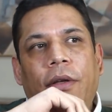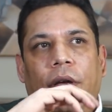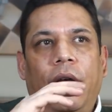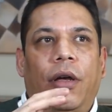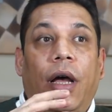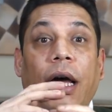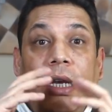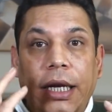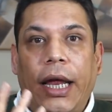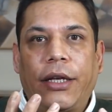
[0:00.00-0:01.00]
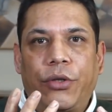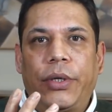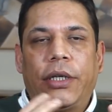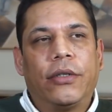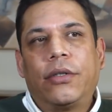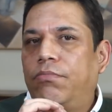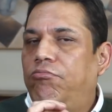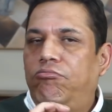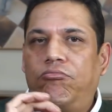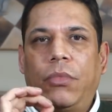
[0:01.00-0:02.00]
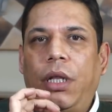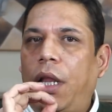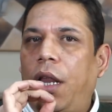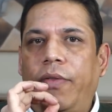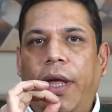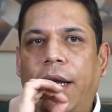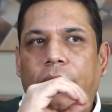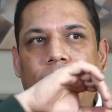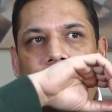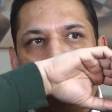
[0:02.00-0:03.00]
uh, honey-like sweetness. None of that.